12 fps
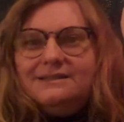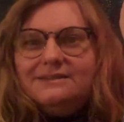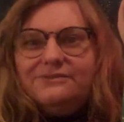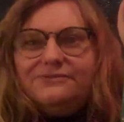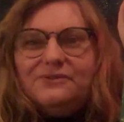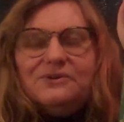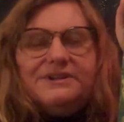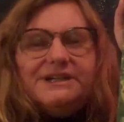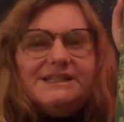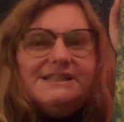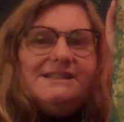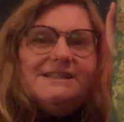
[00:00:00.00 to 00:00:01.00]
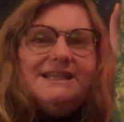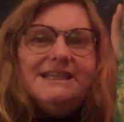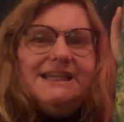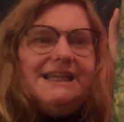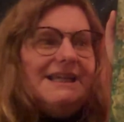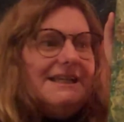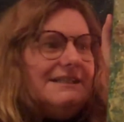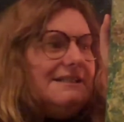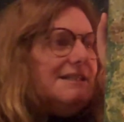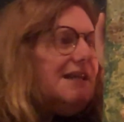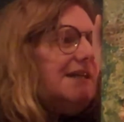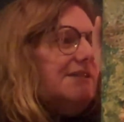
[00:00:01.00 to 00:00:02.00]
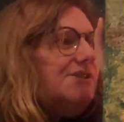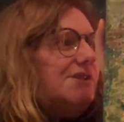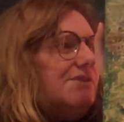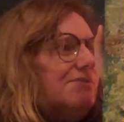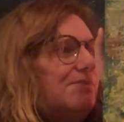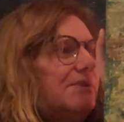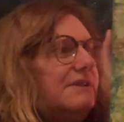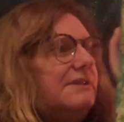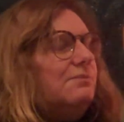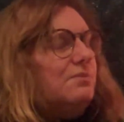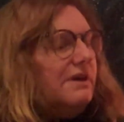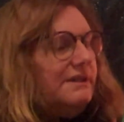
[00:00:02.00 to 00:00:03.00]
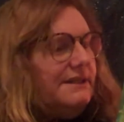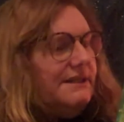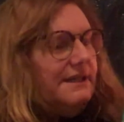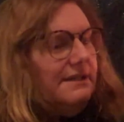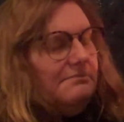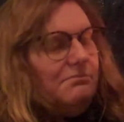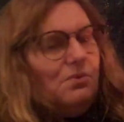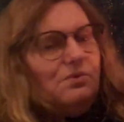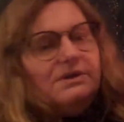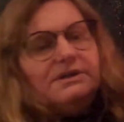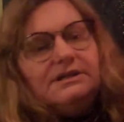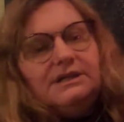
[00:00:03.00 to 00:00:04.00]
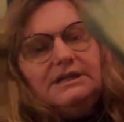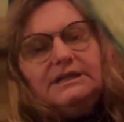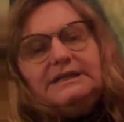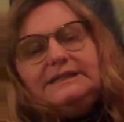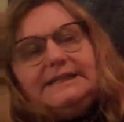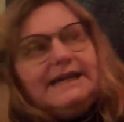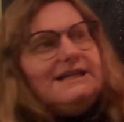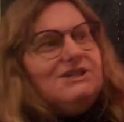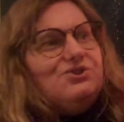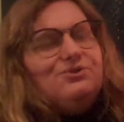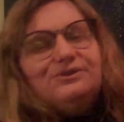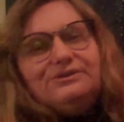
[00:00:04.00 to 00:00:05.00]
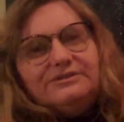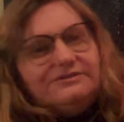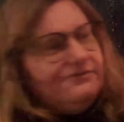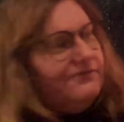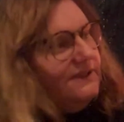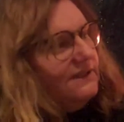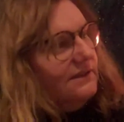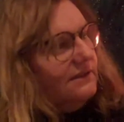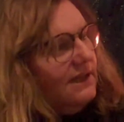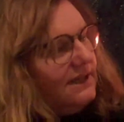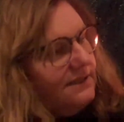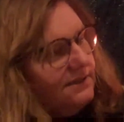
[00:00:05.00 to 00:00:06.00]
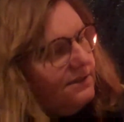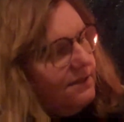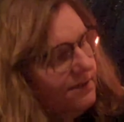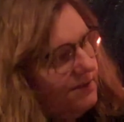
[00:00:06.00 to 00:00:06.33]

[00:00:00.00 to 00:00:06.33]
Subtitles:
the forest, and I just really wanted a more natural feel as